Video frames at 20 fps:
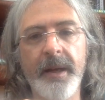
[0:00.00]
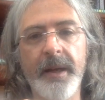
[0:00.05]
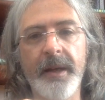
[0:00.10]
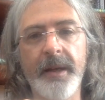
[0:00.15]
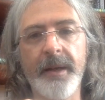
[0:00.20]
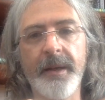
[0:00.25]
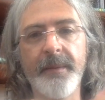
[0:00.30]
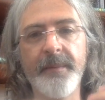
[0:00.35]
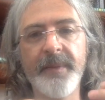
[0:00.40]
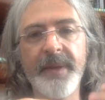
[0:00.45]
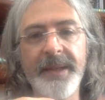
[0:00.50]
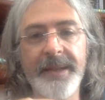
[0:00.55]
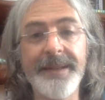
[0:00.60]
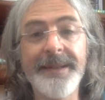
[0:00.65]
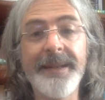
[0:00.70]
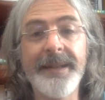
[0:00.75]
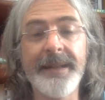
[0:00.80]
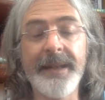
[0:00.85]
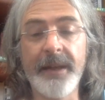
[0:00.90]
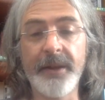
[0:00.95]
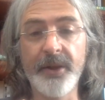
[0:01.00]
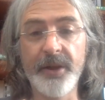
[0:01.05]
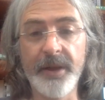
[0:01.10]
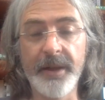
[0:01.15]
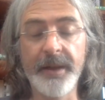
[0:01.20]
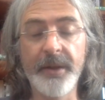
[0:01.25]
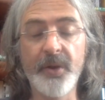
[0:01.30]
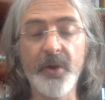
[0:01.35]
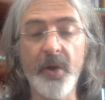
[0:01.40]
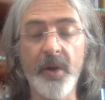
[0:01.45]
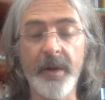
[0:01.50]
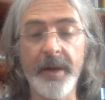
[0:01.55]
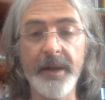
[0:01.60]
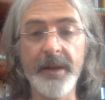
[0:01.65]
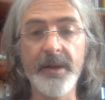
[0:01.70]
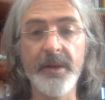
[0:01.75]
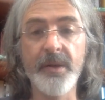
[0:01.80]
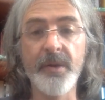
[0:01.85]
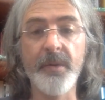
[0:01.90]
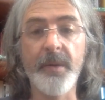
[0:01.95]
This is essentially
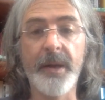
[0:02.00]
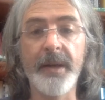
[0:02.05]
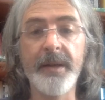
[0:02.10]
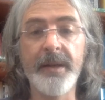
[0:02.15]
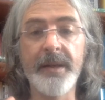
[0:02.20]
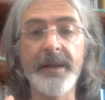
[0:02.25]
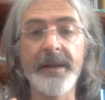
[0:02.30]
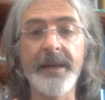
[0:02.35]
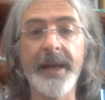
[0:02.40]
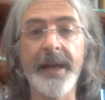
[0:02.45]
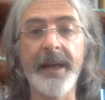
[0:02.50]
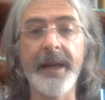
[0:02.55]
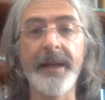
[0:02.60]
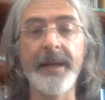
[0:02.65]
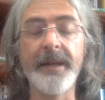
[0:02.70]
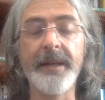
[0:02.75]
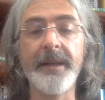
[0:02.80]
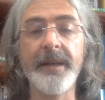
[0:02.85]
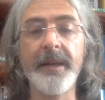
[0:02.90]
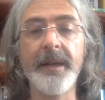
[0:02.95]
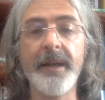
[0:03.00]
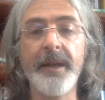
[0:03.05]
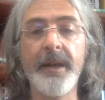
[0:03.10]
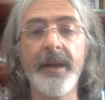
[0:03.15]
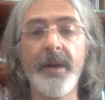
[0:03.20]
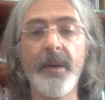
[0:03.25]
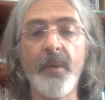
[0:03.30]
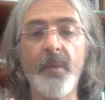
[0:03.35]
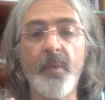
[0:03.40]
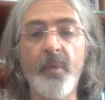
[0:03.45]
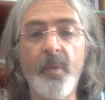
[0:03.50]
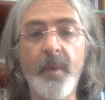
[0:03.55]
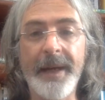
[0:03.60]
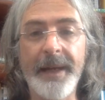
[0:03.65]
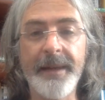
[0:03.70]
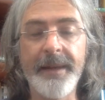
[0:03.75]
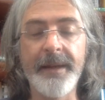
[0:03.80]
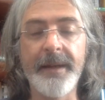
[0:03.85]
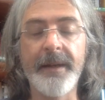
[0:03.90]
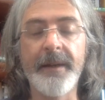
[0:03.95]
trying to understand
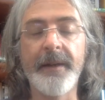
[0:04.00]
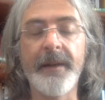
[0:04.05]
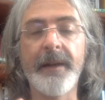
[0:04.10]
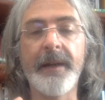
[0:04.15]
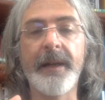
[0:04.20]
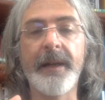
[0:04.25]
whether